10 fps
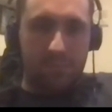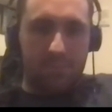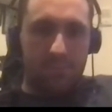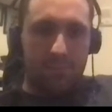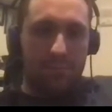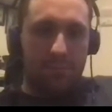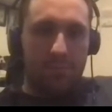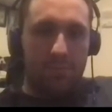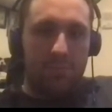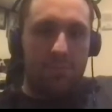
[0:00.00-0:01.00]

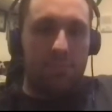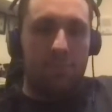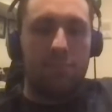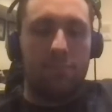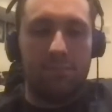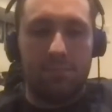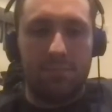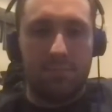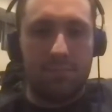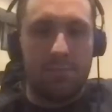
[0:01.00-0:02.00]

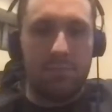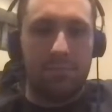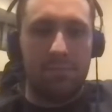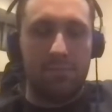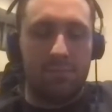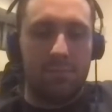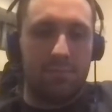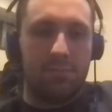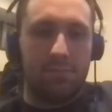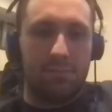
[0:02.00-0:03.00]

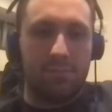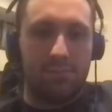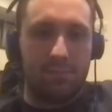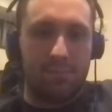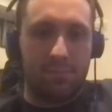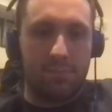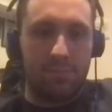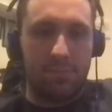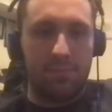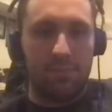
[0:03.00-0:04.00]

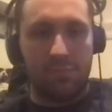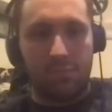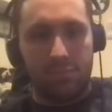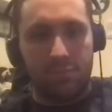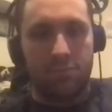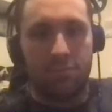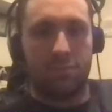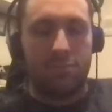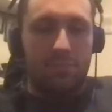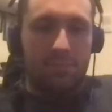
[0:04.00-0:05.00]

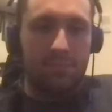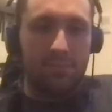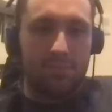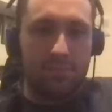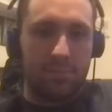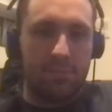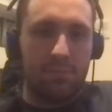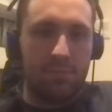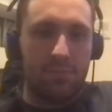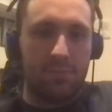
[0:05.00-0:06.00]

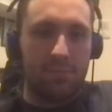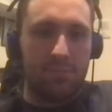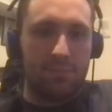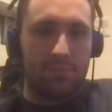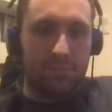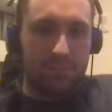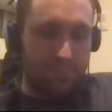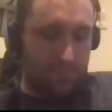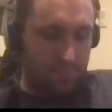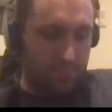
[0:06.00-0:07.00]

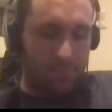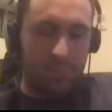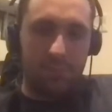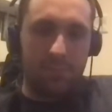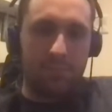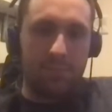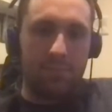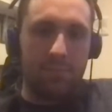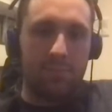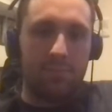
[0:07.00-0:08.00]
This person isn't speaking.